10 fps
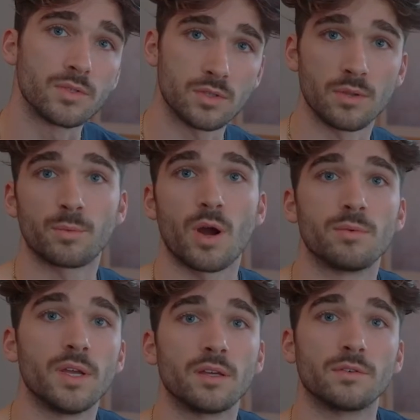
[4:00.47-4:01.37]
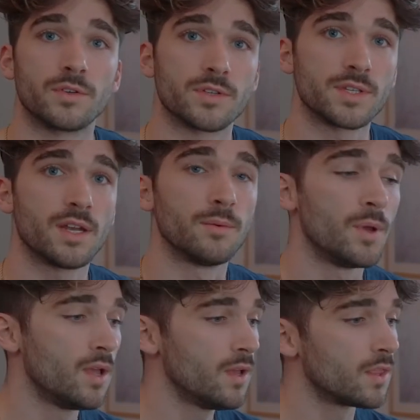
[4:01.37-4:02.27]
to the proper angle for your setup,
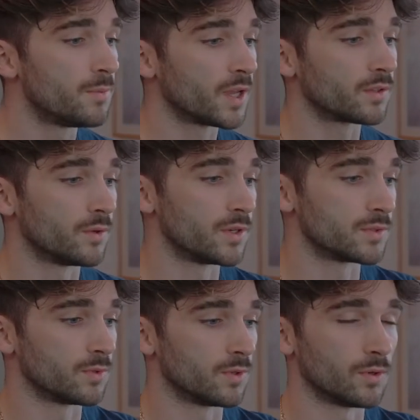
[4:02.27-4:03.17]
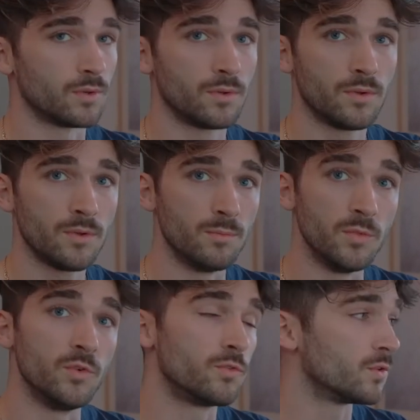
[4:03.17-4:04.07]
the pink noise will
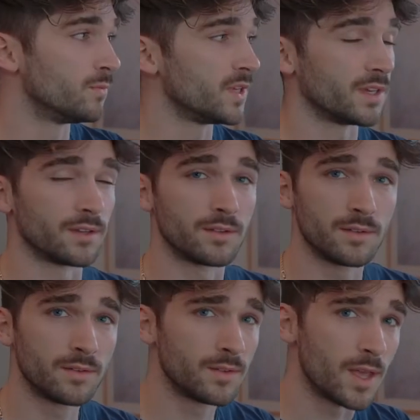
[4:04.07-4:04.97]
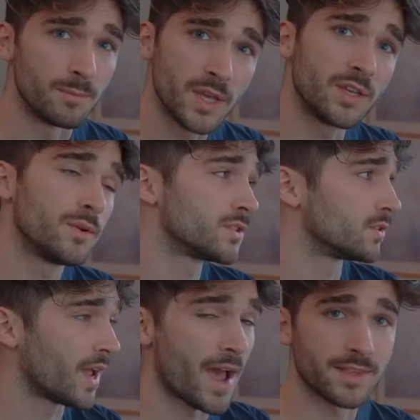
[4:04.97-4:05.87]
move from being ambiguous
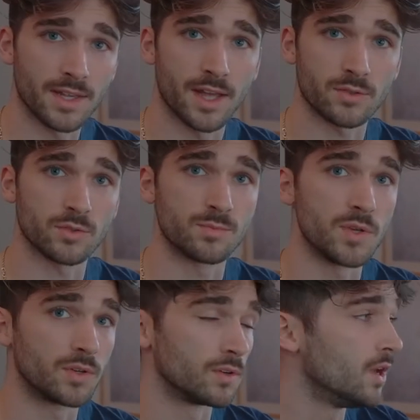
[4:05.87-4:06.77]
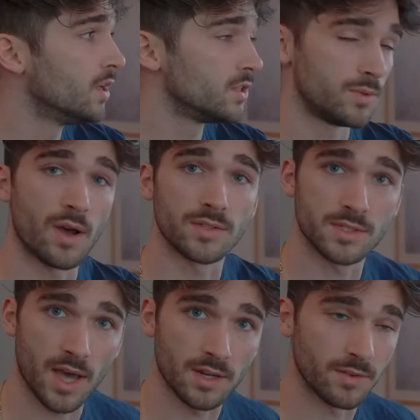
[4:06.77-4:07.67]
or at that actual speaker to
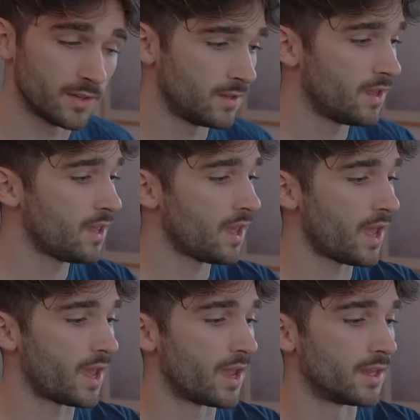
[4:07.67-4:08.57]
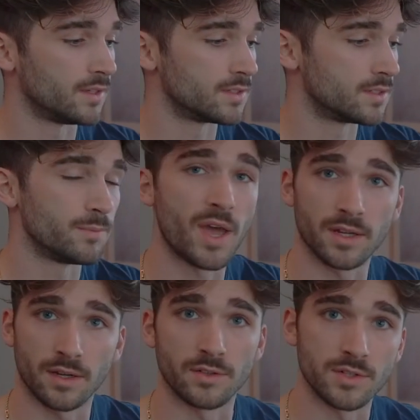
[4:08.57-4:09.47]
outside of it. And
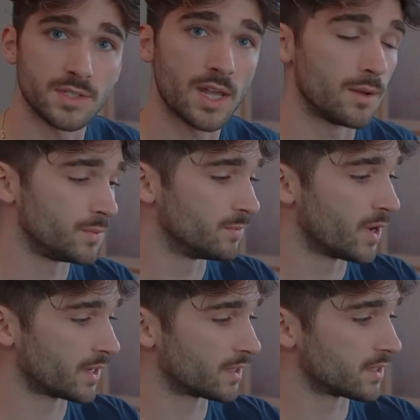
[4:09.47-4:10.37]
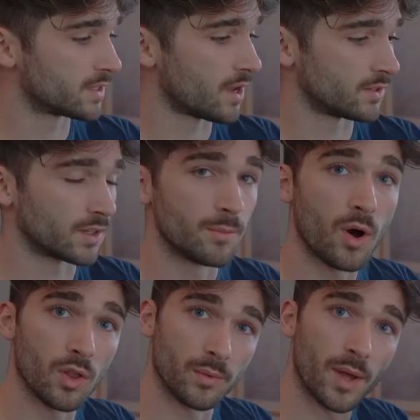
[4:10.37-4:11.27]
depending on your setup, you might get the sound to come
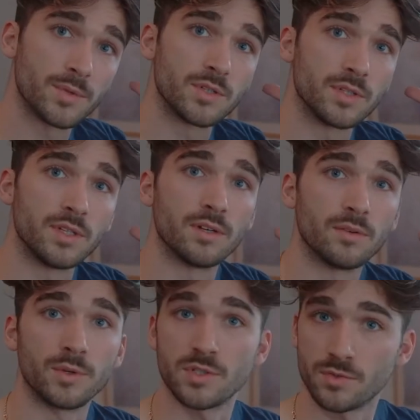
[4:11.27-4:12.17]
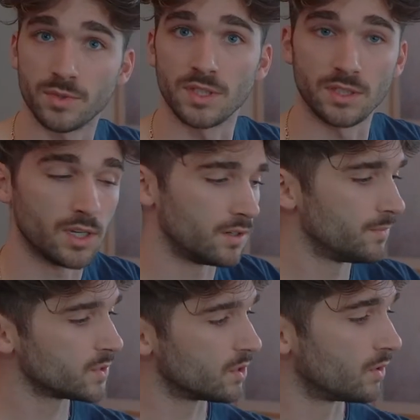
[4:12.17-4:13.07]
all the way up to your ear, which is really good.
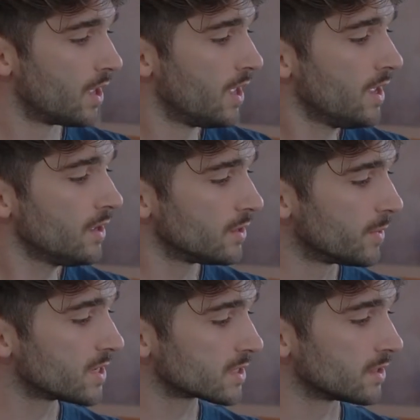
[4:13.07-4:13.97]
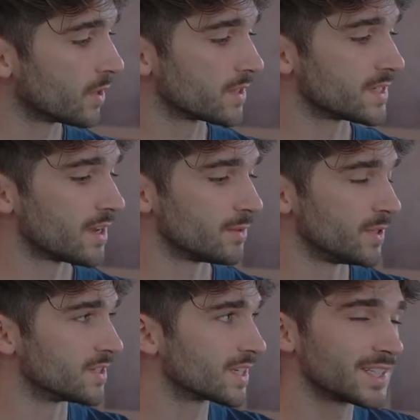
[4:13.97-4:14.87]
So you basically want the sound to
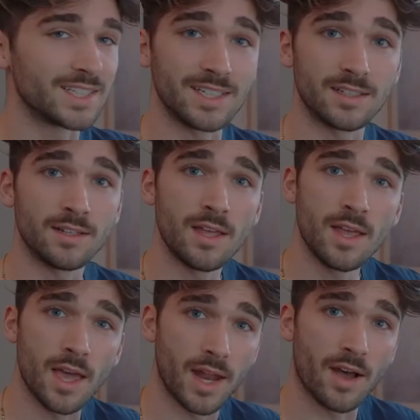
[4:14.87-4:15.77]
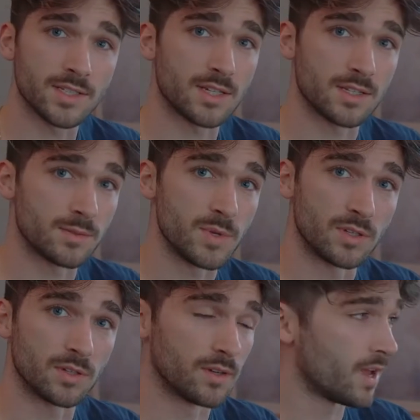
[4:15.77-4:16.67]
be as clean and outside the
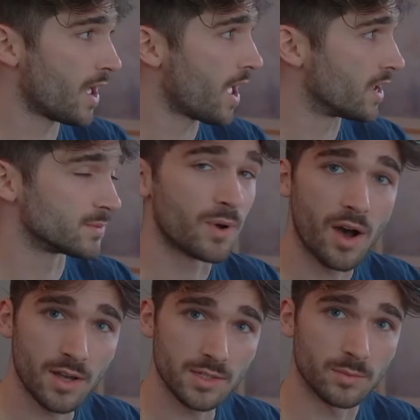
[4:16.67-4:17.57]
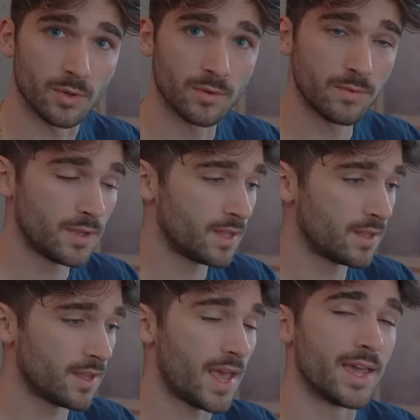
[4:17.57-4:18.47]
speaker as possible,
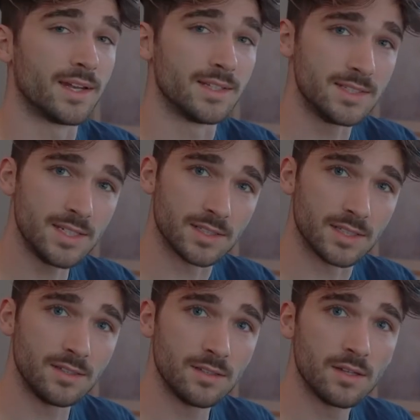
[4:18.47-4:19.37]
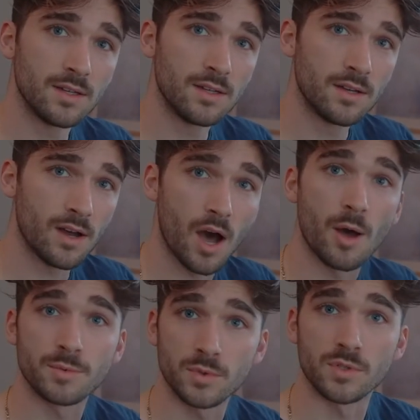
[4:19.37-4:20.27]
and ideally
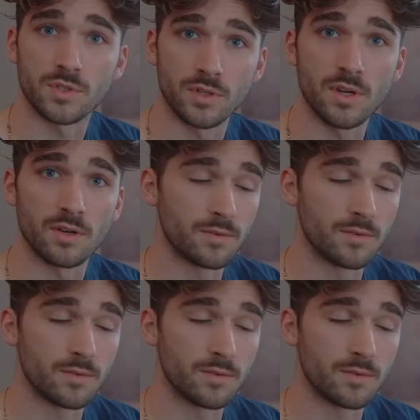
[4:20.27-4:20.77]
up towards your ear.